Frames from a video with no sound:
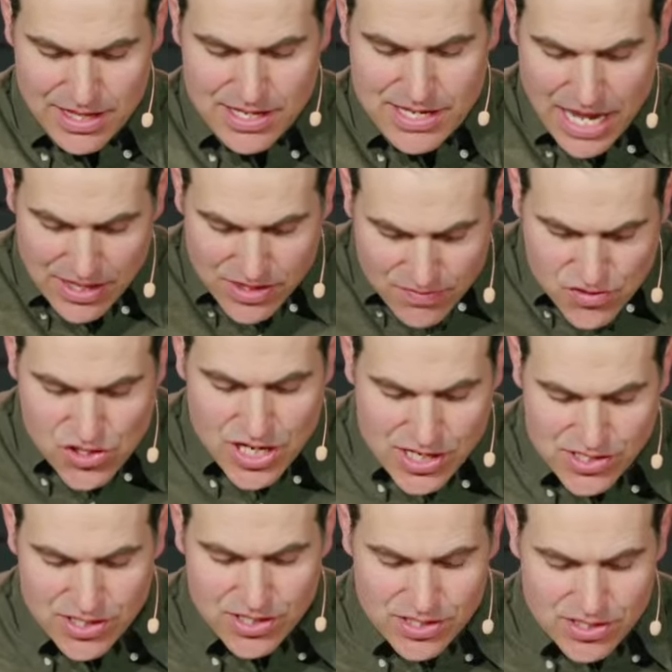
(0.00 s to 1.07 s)
The death of
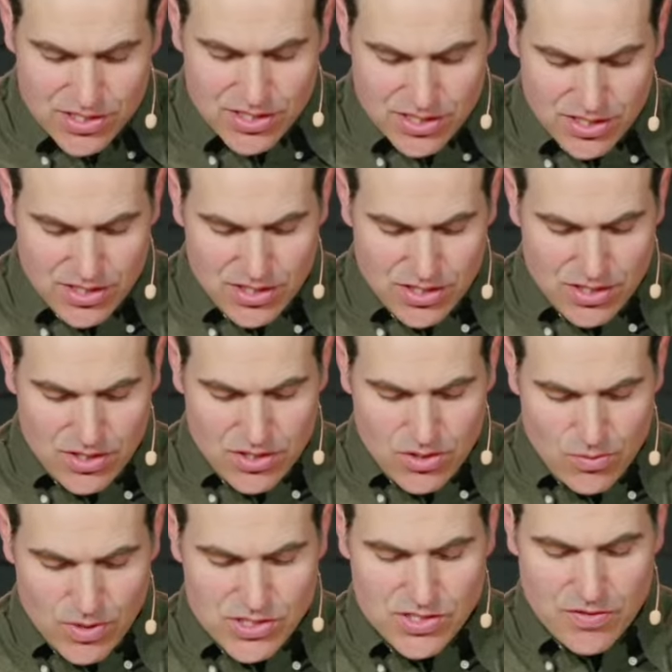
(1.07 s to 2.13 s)
Jesus
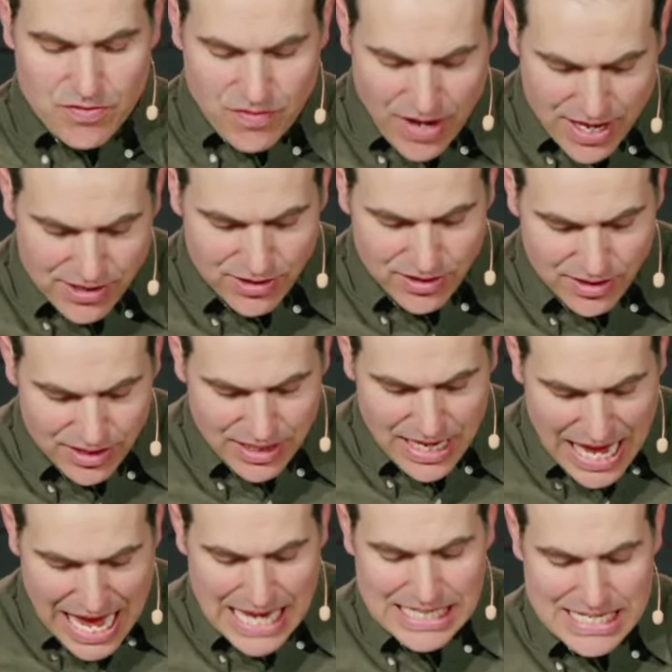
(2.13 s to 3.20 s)
was the final
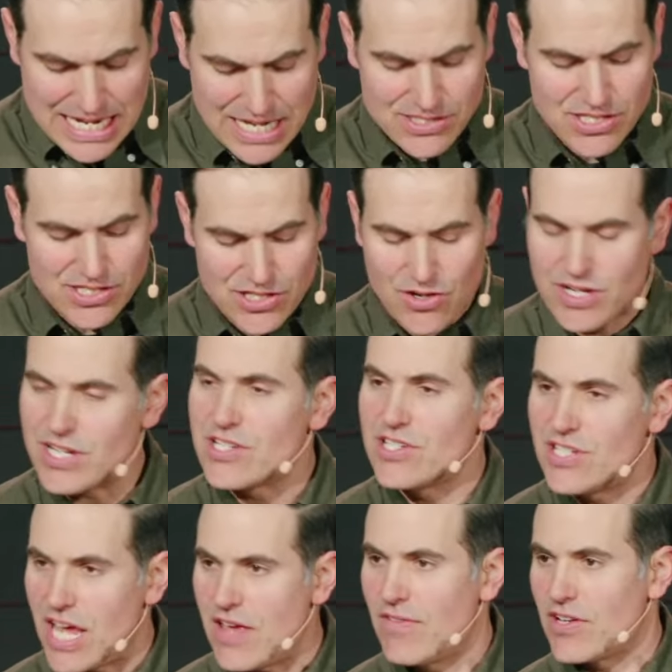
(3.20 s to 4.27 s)
act necessary to
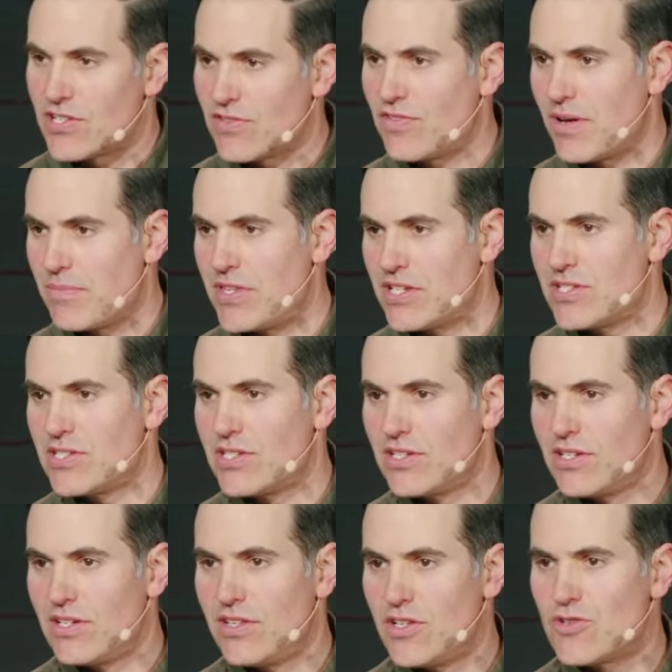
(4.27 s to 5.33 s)
save us from this,
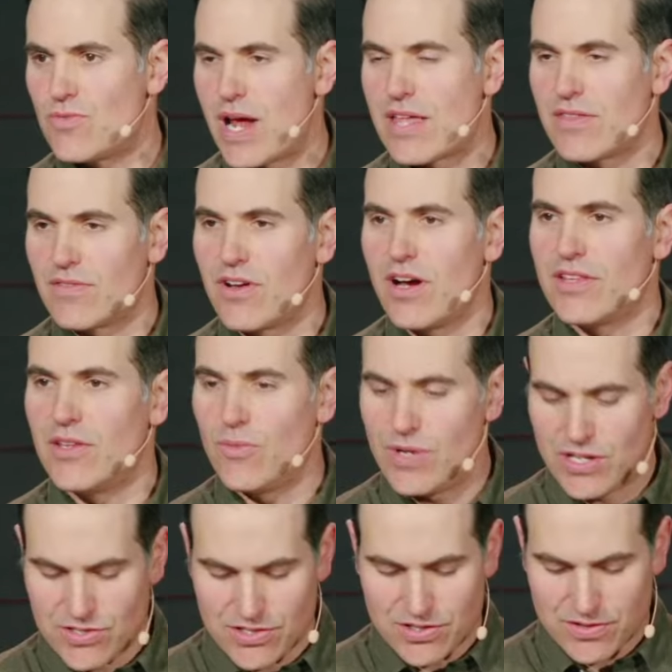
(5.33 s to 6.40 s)
this wrath of God that
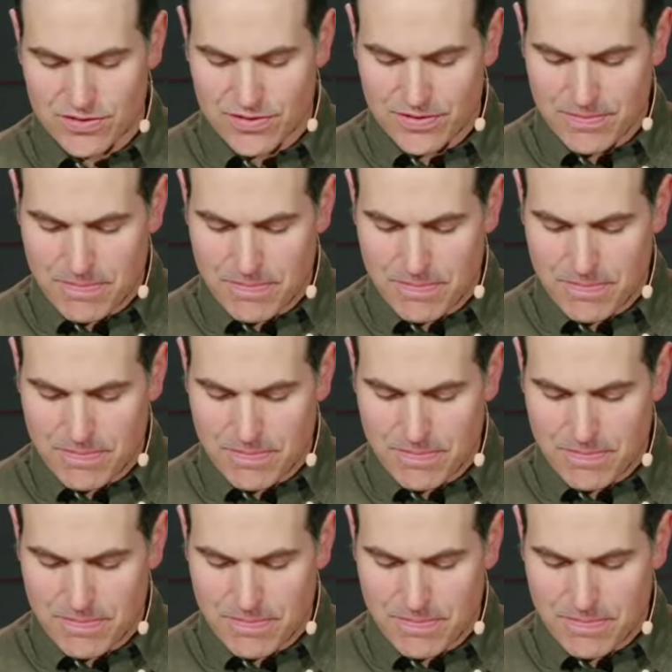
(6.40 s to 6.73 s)
we deserve.